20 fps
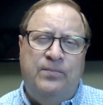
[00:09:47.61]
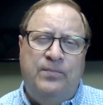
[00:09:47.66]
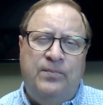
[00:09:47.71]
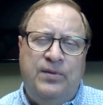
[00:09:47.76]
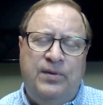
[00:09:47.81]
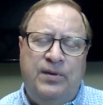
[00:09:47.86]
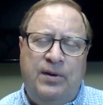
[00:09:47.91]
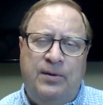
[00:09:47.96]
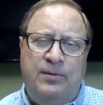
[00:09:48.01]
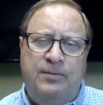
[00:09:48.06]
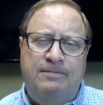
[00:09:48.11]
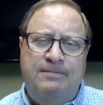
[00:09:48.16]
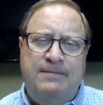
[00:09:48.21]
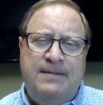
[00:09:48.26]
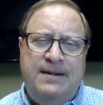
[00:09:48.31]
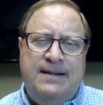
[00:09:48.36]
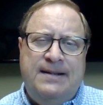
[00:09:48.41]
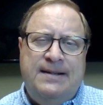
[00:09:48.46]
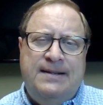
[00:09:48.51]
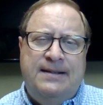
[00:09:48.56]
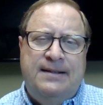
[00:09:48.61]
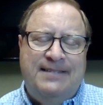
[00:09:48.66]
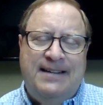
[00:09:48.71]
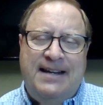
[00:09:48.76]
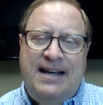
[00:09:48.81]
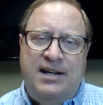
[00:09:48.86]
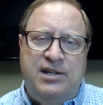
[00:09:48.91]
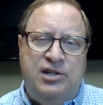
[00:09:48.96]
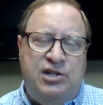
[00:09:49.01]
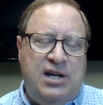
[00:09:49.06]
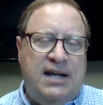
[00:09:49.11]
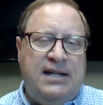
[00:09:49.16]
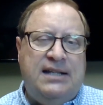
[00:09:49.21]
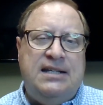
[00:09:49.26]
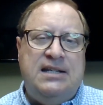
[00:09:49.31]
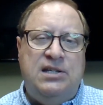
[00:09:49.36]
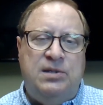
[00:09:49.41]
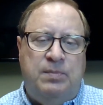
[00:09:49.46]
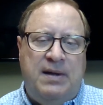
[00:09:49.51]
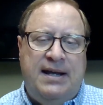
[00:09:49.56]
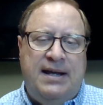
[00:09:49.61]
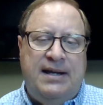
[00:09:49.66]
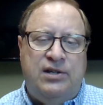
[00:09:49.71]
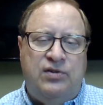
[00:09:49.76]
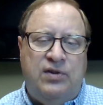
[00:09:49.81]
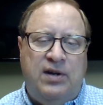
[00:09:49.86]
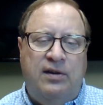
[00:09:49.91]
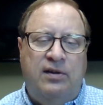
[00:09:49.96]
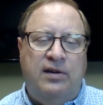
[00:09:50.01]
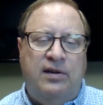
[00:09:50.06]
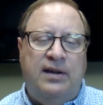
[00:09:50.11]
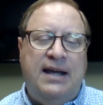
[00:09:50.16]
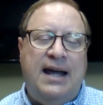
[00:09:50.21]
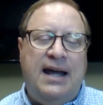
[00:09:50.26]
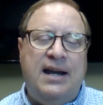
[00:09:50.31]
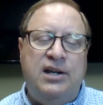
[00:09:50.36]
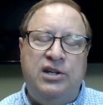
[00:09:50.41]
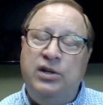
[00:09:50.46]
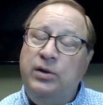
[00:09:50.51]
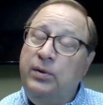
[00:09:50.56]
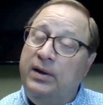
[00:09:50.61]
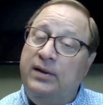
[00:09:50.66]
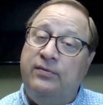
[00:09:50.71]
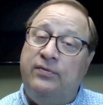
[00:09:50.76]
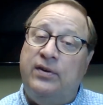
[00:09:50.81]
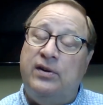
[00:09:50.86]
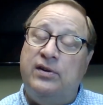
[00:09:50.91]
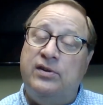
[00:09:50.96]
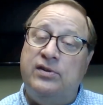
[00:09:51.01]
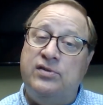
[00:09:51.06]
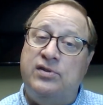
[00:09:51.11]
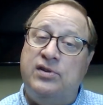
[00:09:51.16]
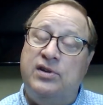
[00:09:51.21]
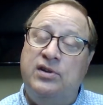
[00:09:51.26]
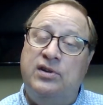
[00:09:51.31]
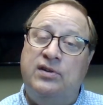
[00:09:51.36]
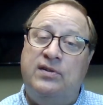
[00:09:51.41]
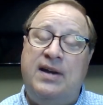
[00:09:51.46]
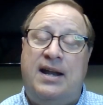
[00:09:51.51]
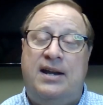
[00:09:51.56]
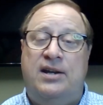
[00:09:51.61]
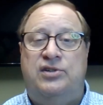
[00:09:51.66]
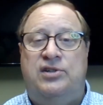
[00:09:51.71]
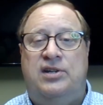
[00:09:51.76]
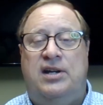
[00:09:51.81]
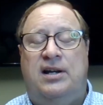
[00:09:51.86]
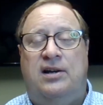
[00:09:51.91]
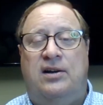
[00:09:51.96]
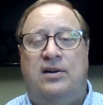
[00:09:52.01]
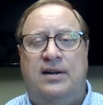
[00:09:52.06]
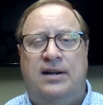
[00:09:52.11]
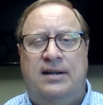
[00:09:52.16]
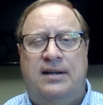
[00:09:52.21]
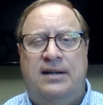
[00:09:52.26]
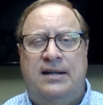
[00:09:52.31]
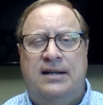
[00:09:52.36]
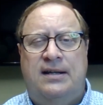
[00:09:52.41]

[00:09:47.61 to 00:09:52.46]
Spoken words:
So, got to check these plans regularly. You got to do it first and you got to check on it.